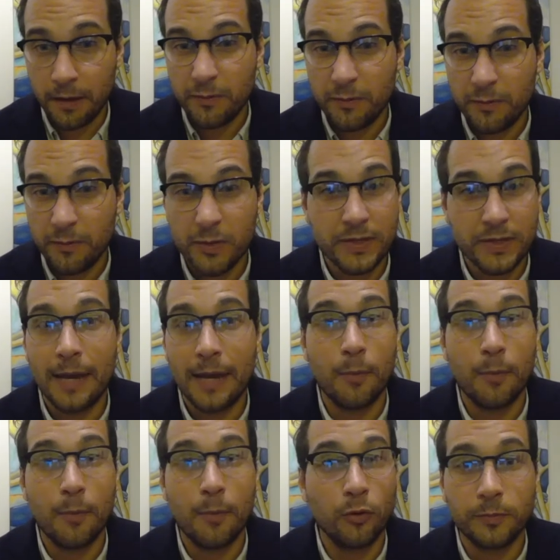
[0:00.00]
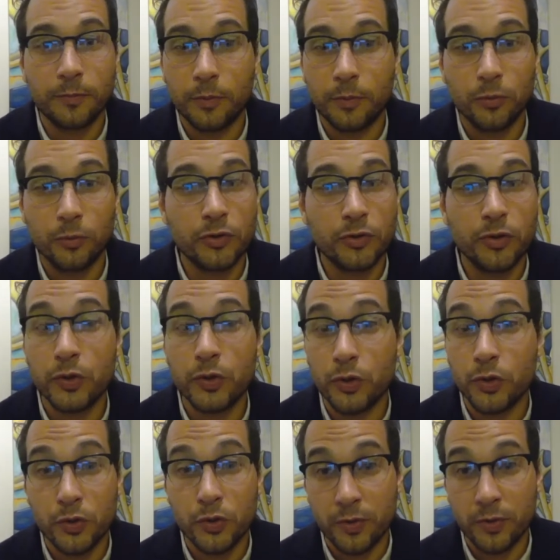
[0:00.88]
If you scan multiple, just
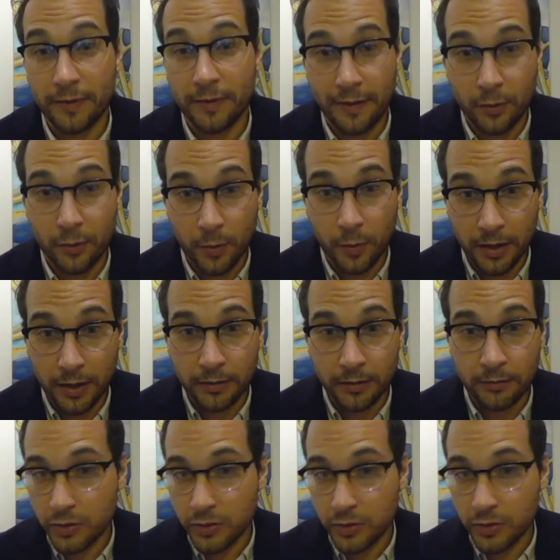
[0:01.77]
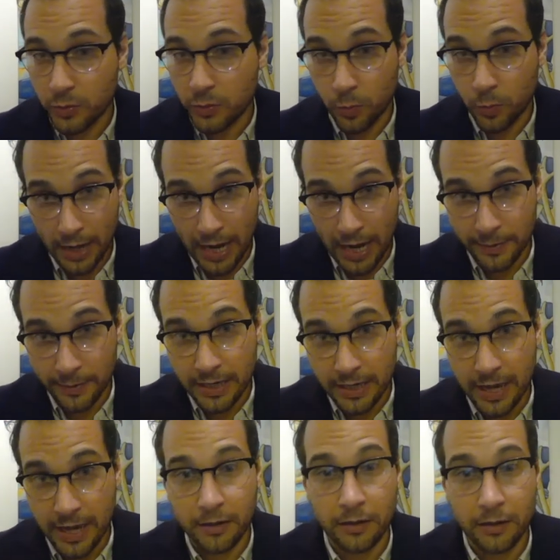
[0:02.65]
choose your favorite one, just one
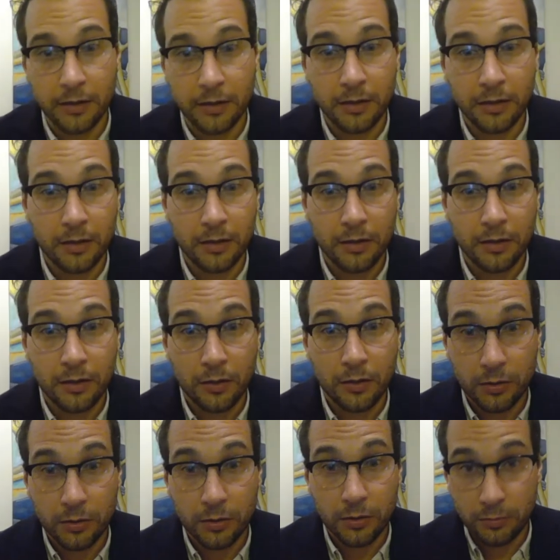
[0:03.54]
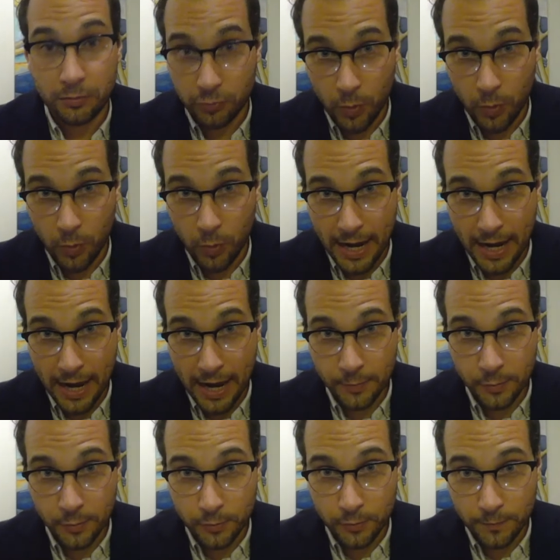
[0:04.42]
habitat, one
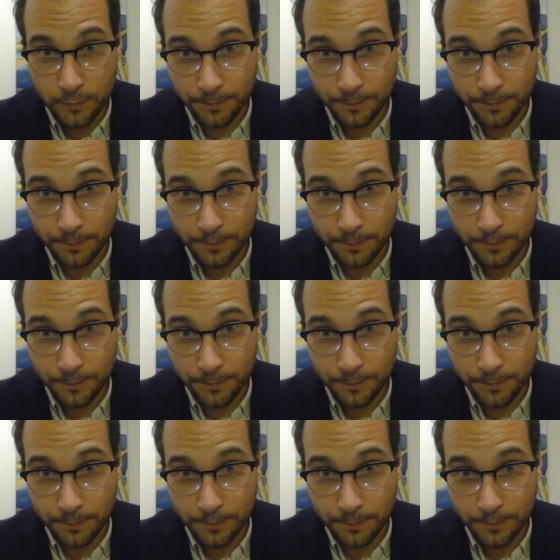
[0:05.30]
animal.